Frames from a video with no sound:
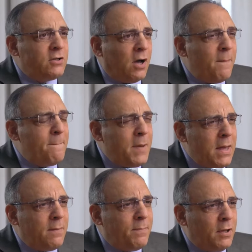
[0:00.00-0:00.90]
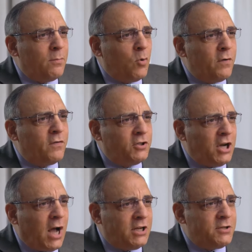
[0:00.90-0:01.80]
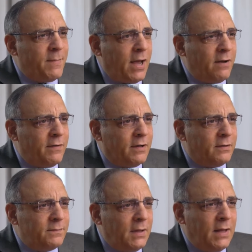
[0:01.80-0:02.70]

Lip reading: saw a big billboard for John's Manville.